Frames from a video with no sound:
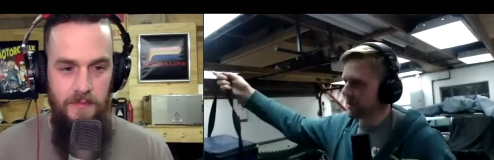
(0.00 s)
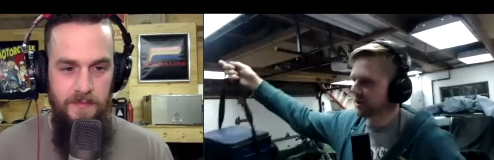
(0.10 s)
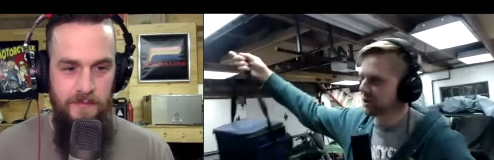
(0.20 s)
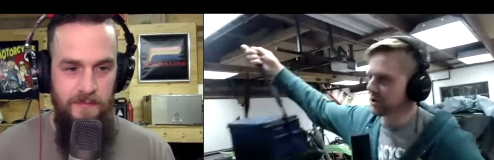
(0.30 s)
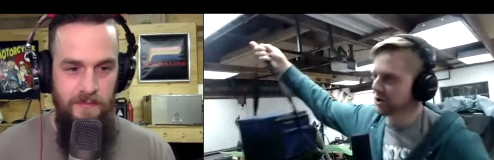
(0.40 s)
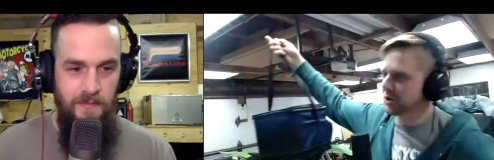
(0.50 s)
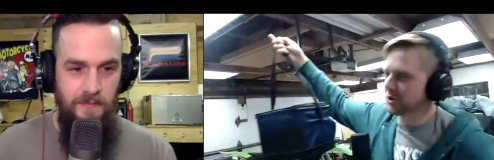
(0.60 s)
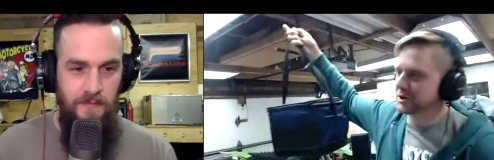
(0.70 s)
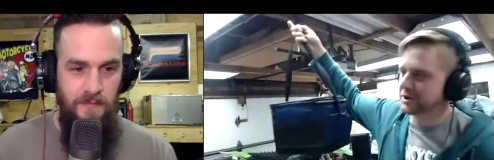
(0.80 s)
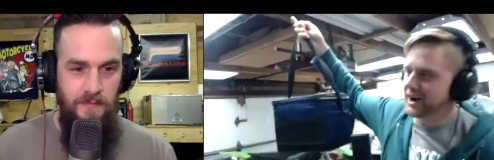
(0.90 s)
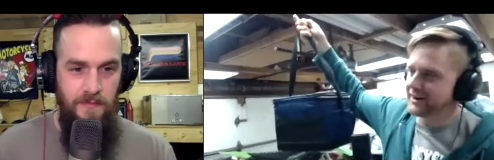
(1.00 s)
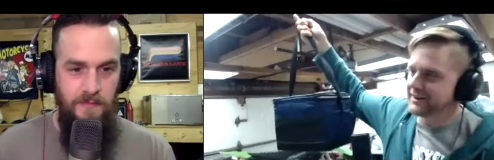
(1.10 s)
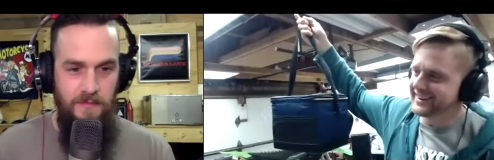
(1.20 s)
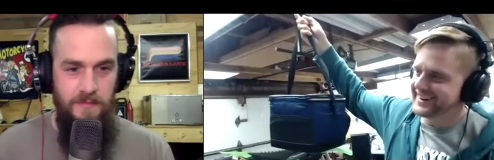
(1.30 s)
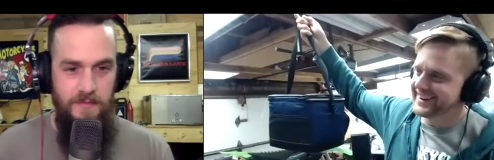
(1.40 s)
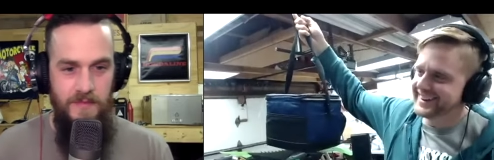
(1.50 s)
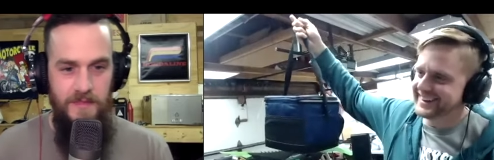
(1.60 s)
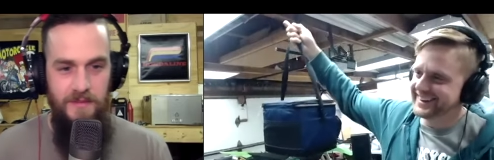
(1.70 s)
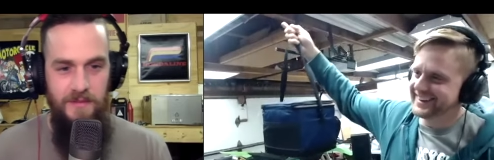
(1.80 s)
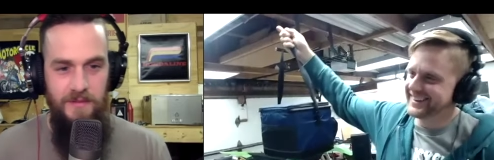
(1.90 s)
Speaker 1: little cooler out here.
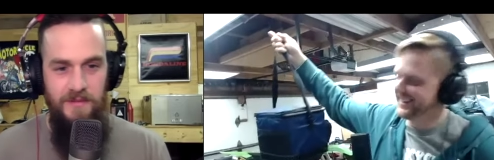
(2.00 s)
Ooh.